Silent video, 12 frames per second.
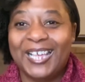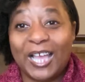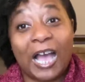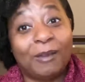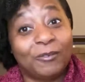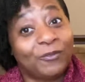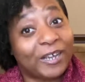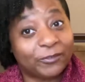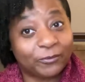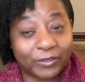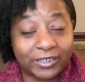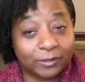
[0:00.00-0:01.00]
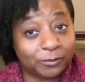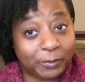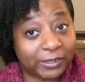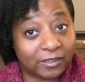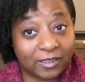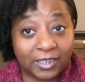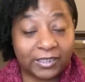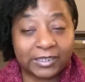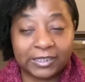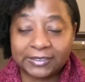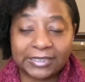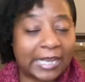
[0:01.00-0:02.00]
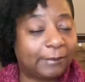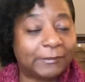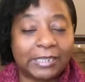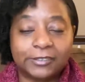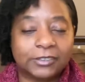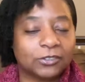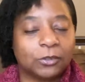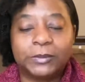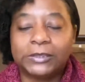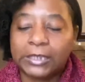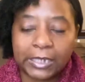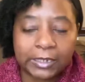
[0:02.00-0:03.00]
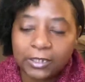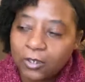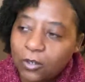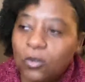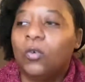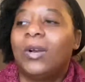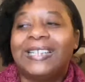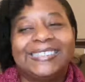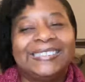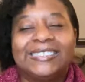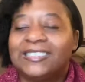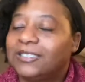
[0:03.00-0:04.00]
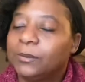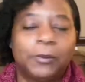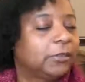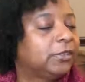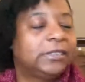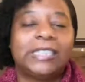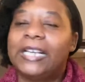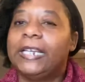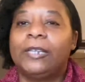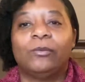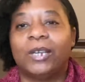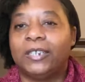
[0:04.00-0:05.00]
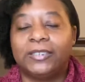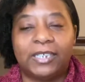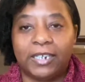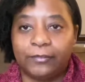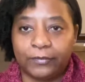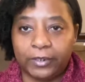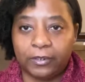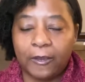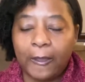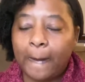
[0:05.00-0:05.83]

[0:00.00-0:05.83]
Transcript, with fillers: I'm going to find a random picker, honey, because I'm not just going to be like, oh, I think this is the person. That ain't right. That ain't fair.